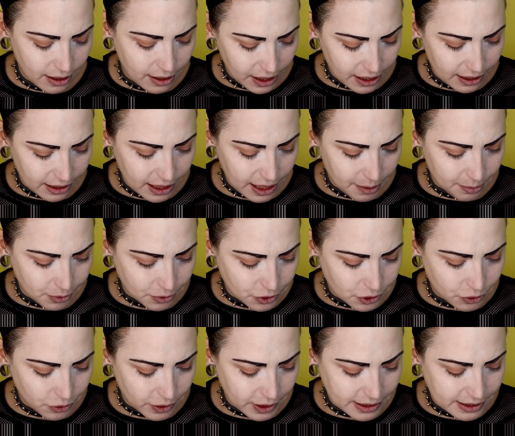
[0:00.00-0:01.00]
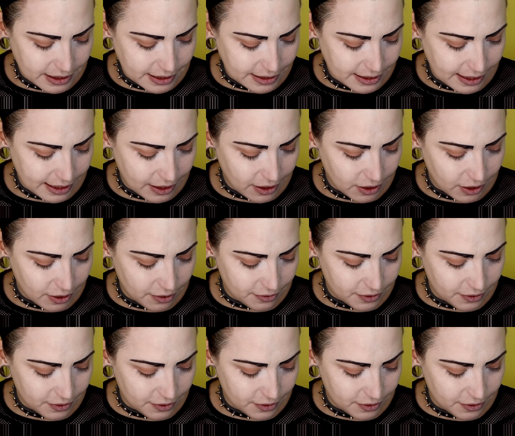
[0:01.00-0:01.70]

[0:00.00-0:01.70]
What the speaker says: Got a couple choices here.